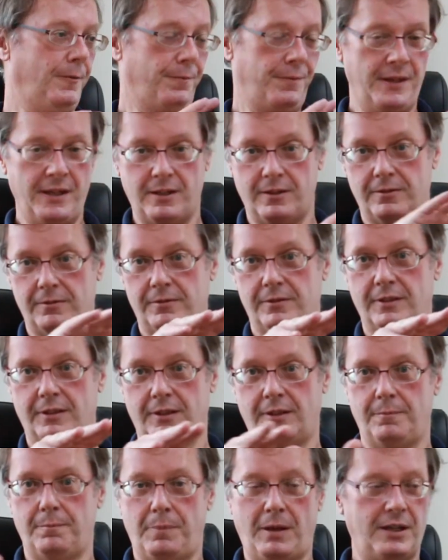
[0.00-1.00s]
Now,
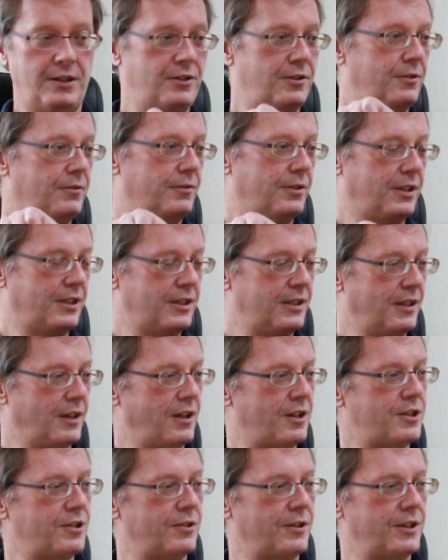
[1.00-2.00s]
back to the
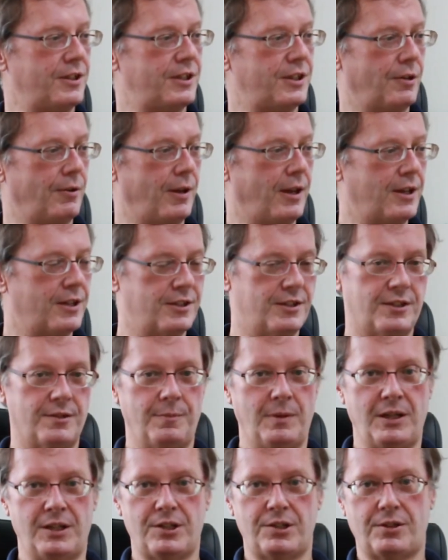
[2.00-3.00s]
sentence stress. So he has a
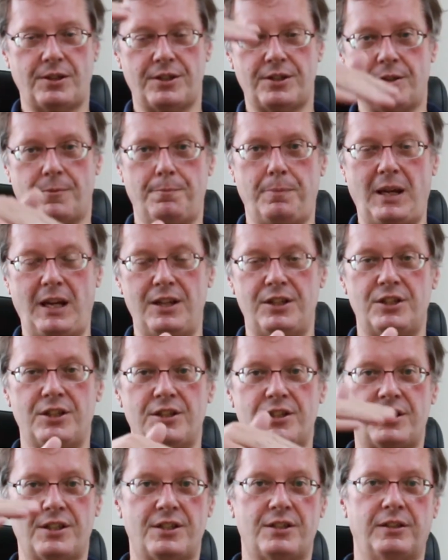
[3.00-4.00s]
main stress on
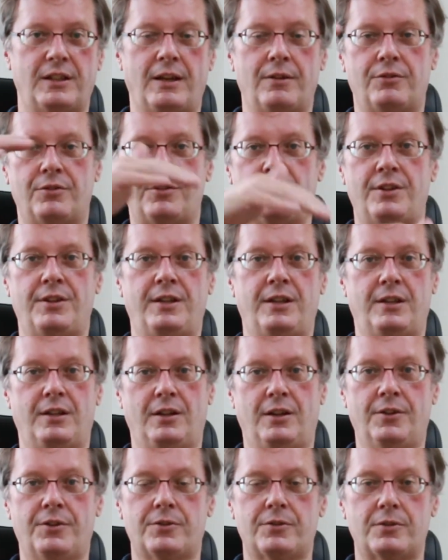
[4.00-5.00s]
patience. It's louder than the
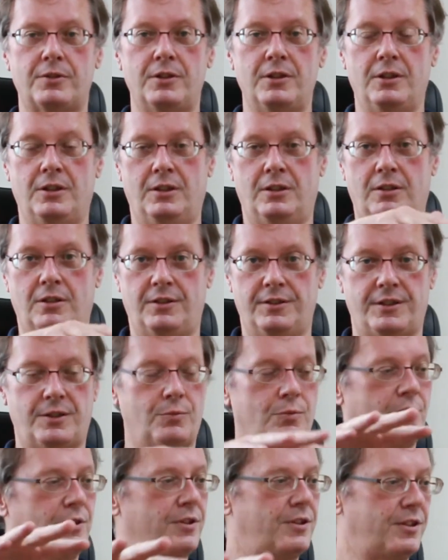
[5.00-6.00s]
other content
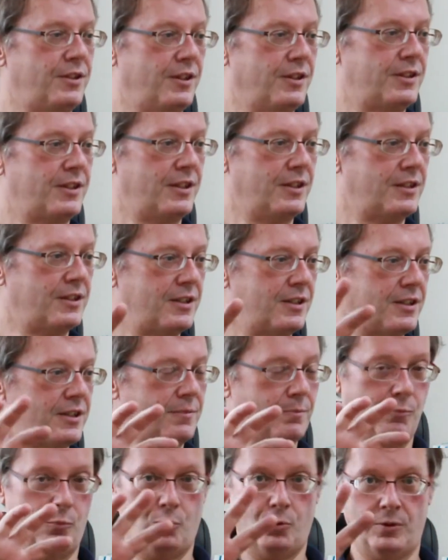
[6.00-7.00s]
words in the sentence,
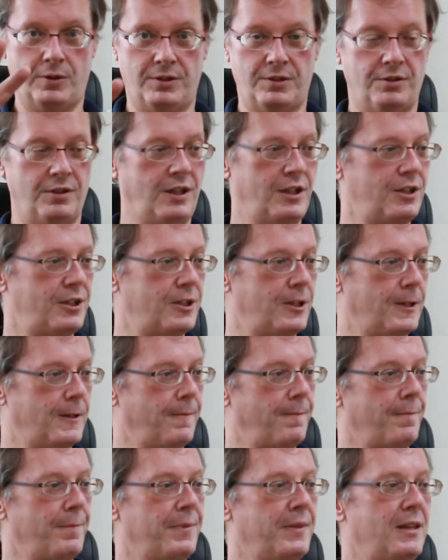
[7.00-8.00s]
more intonation.
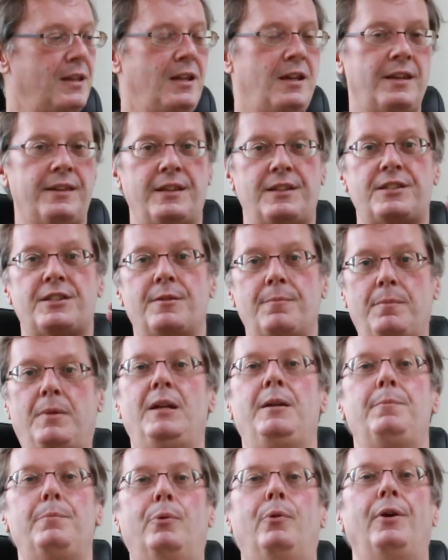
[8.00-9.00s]
That's the
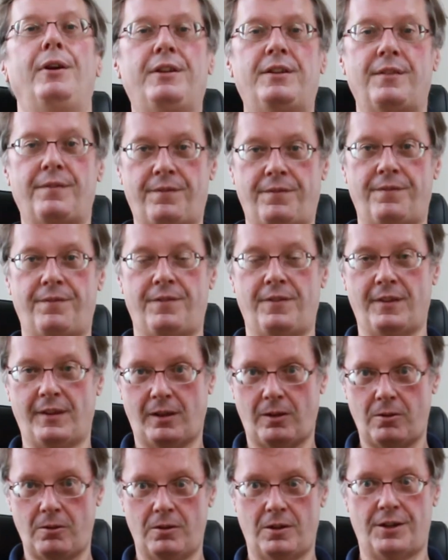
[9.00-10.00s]
main point of the
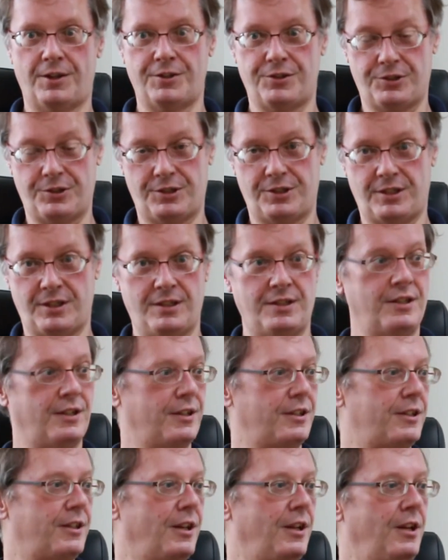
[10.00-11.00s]
clause or
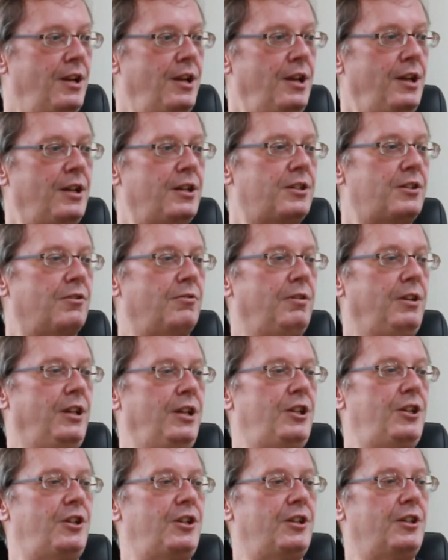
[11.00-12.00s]
sentence. So
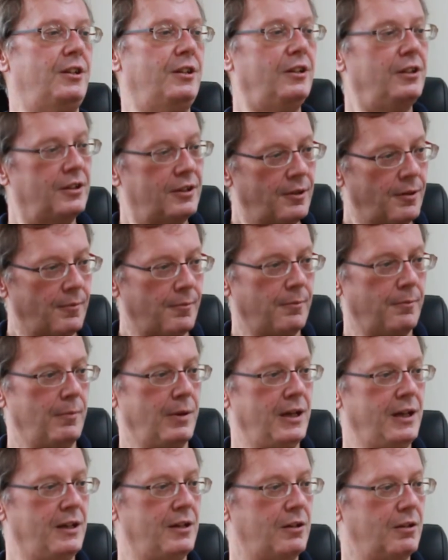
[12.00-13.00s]
each
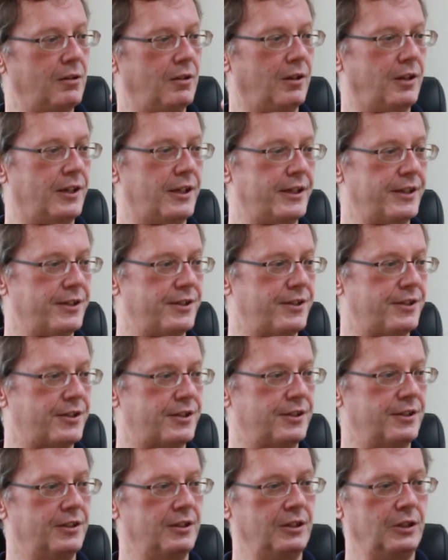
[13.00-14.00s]
main clause
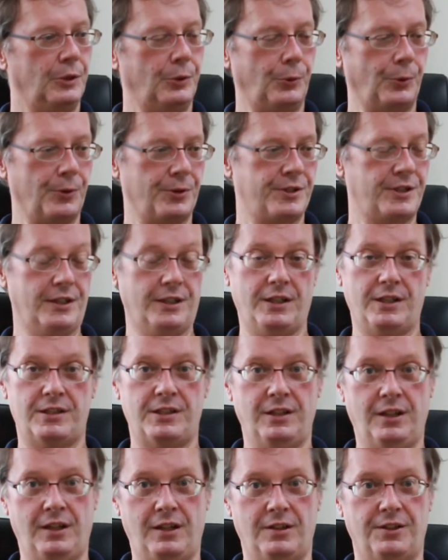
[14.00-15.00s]
or sentence
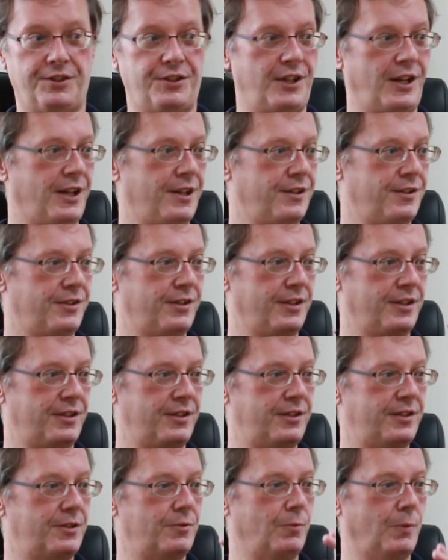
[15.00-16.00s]
in English has
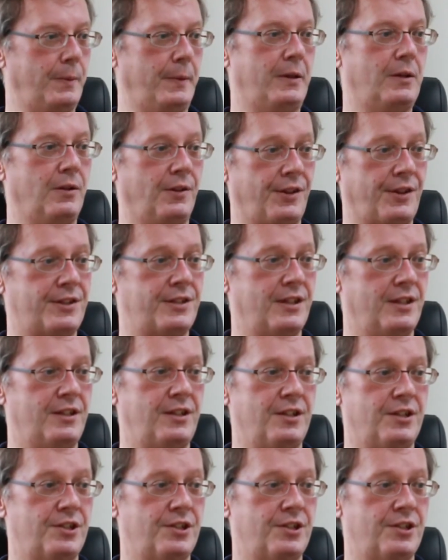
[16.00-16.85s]
this, what we call a sentence